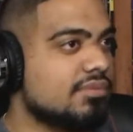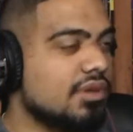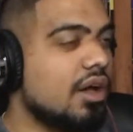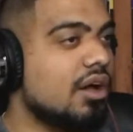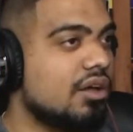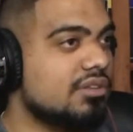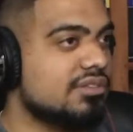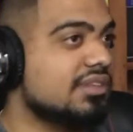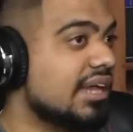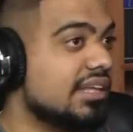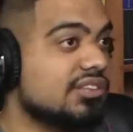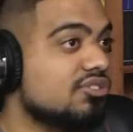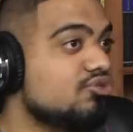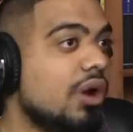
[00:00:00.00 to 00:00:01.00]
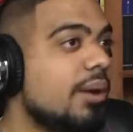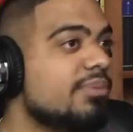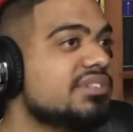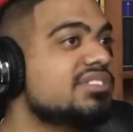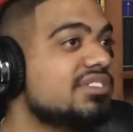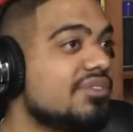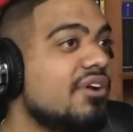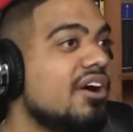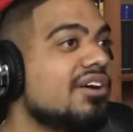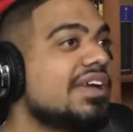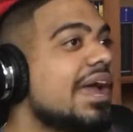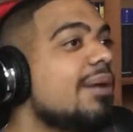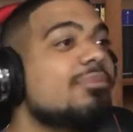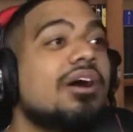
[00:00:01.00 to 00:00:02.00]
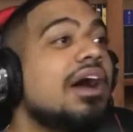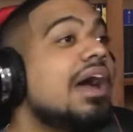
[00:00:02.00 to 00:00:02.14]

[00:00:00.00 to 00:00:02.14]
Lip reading: on like the drama and stuff on camera.